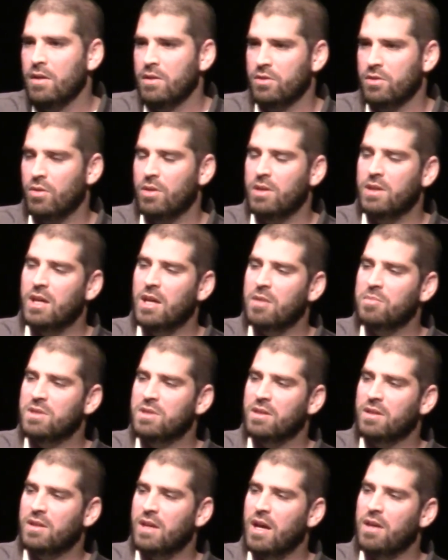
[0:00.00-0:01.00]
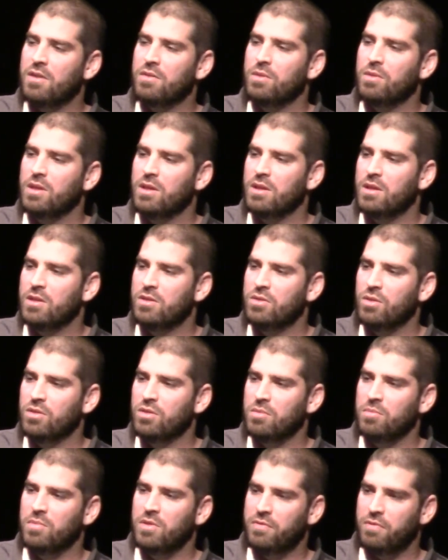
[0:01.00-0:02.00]
So he came to the gathering and he
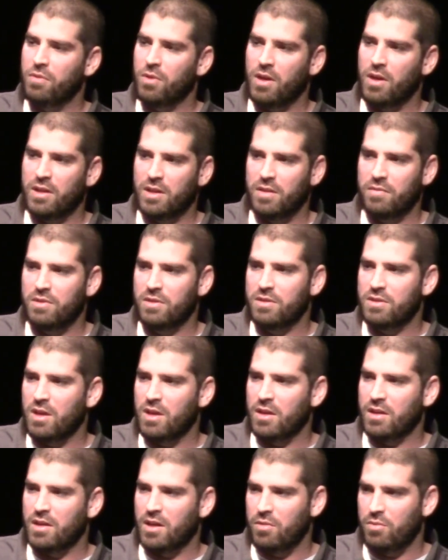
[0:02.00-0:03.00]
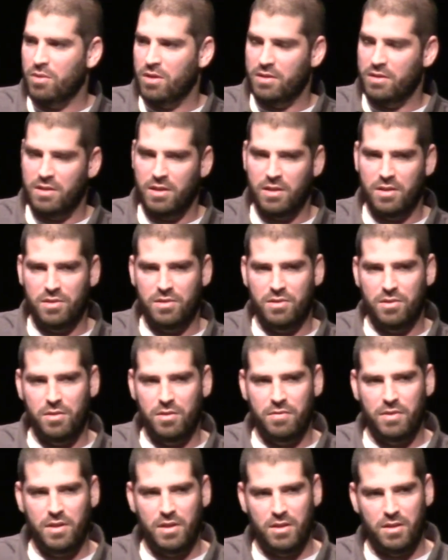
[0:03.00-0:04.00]
told them, before I give the talk, I want to take a
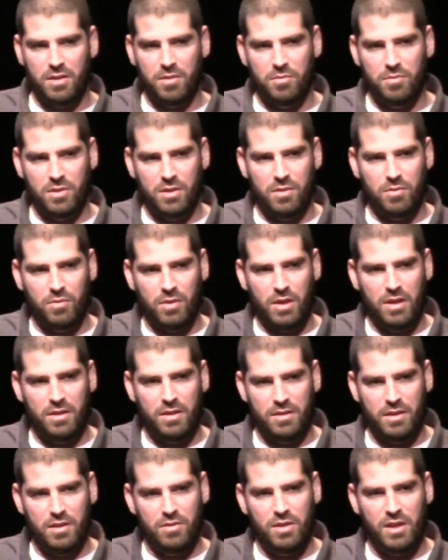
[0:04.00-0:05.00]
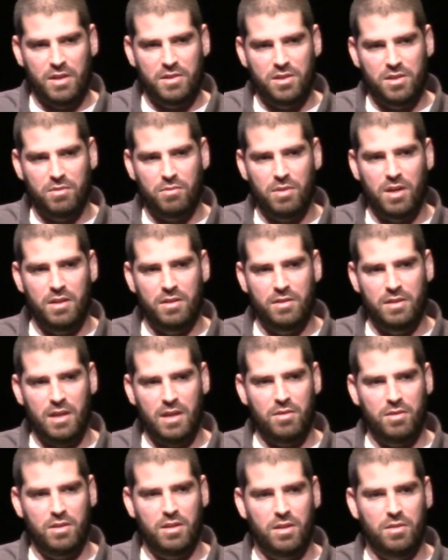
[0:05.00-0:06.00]
survey, and I'm going to write it down. You guys can write it
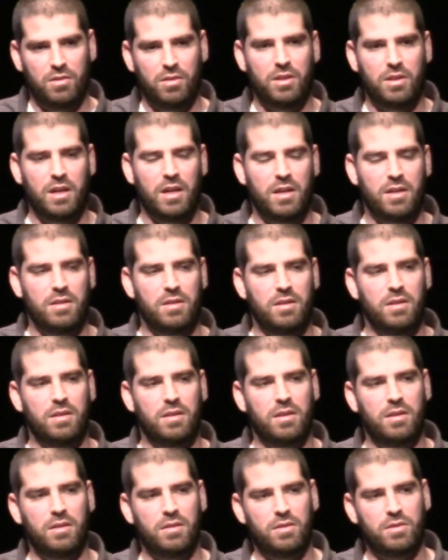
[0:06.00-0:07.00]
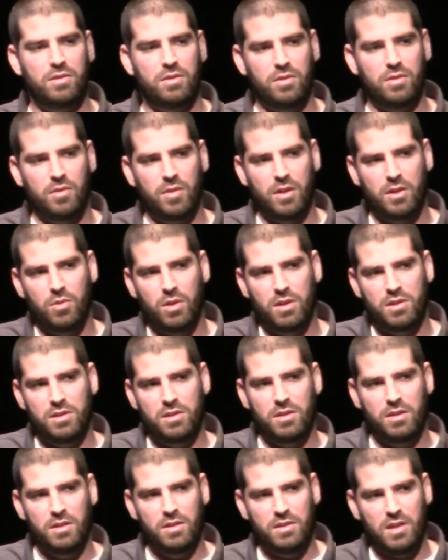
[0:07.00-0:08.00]
down and I'll look at it. And the survey
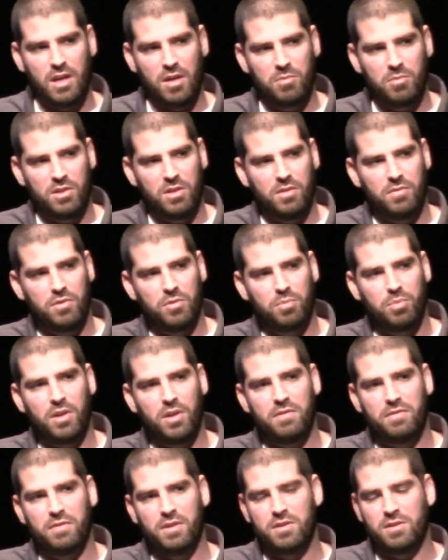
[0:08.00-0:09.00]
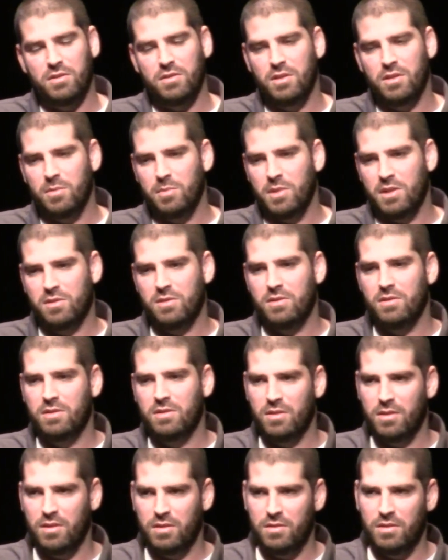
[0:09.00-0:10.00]
question is, how many of you prayed Fajr in the masjid
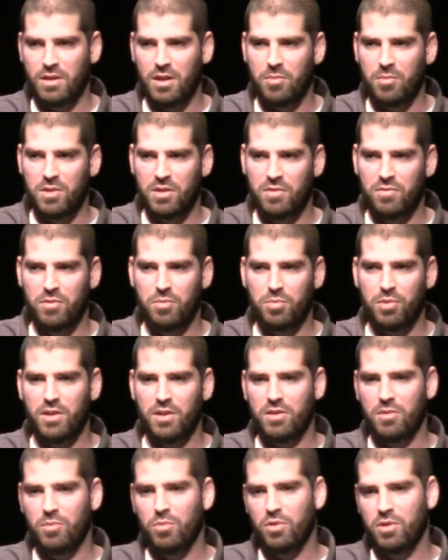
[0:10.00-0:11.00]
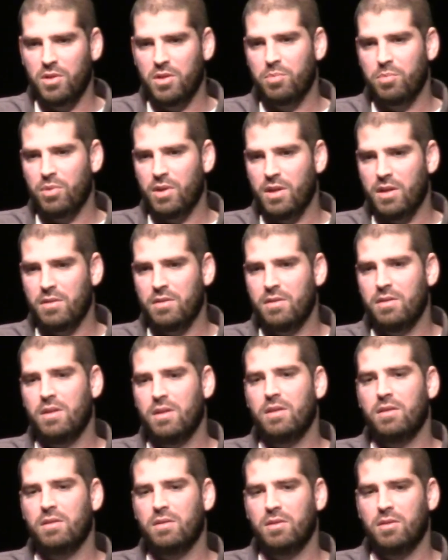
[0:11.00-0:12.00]
today? How many of you prayed the morning prayer
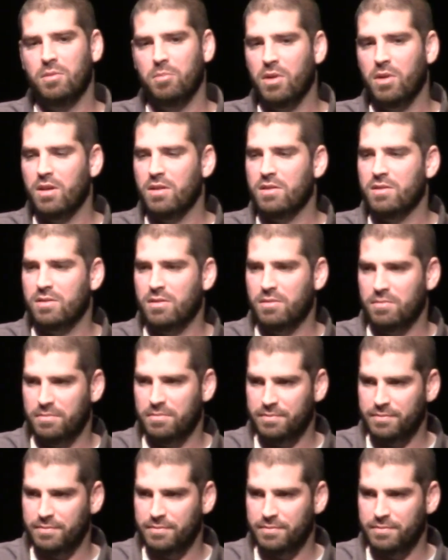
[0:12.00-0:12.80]
in the mosque?